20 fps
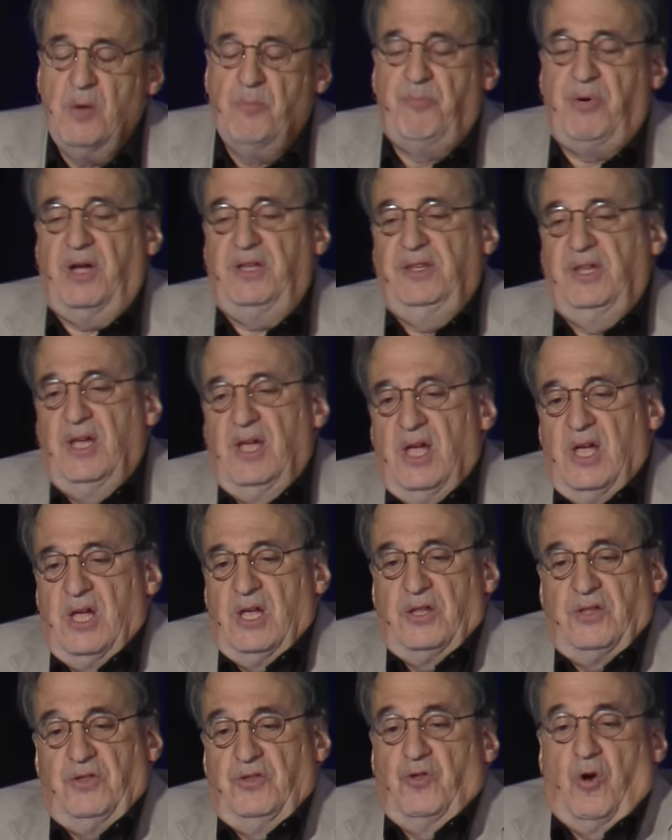But
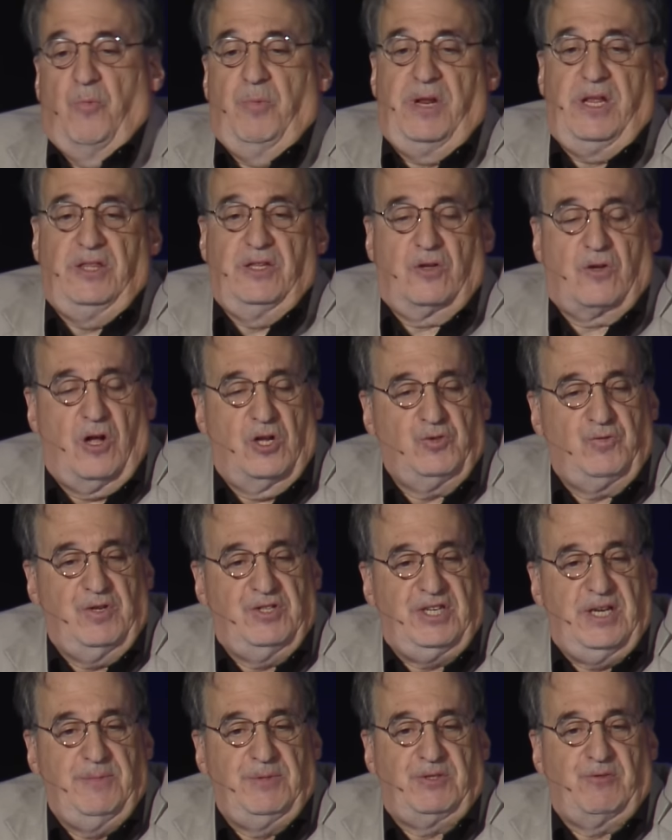nobody in the country
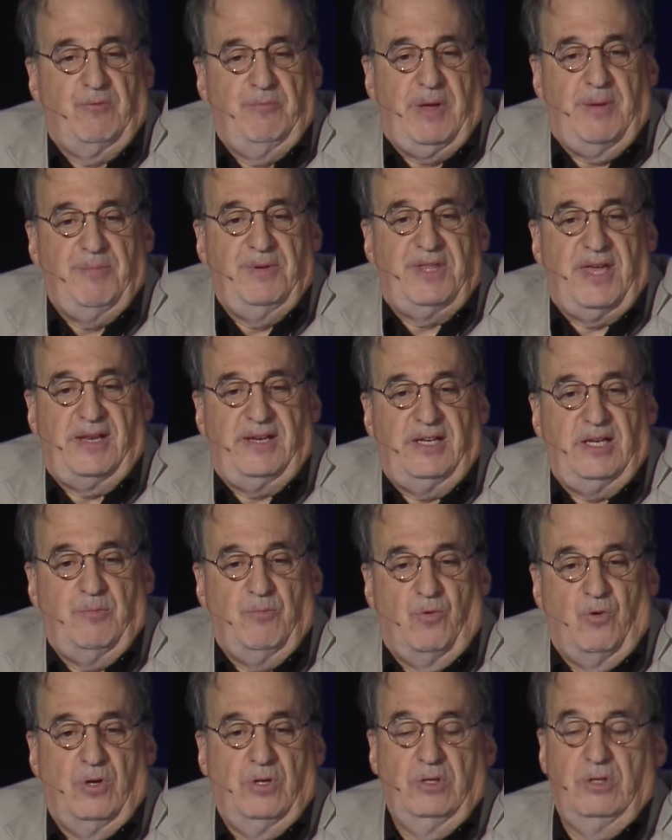seems to remember that
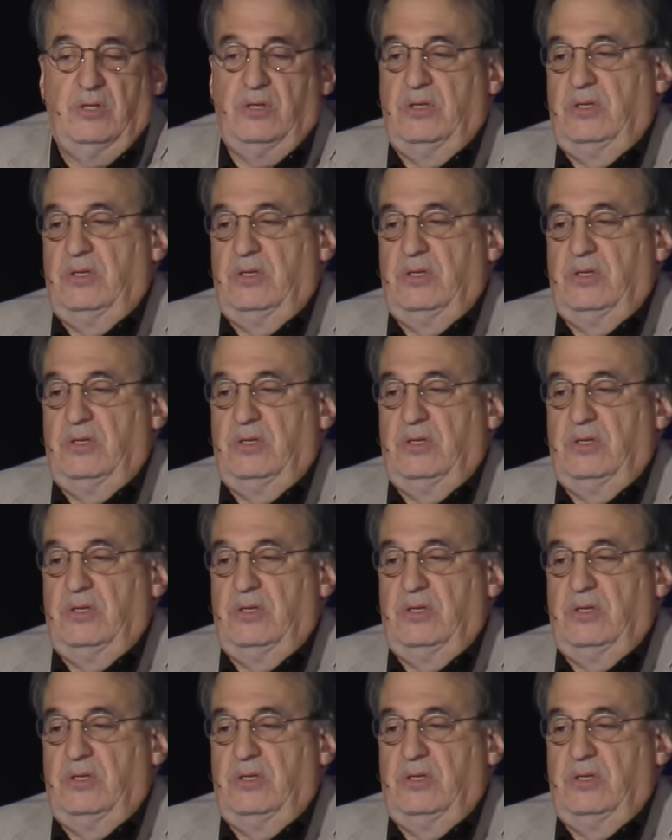anymore.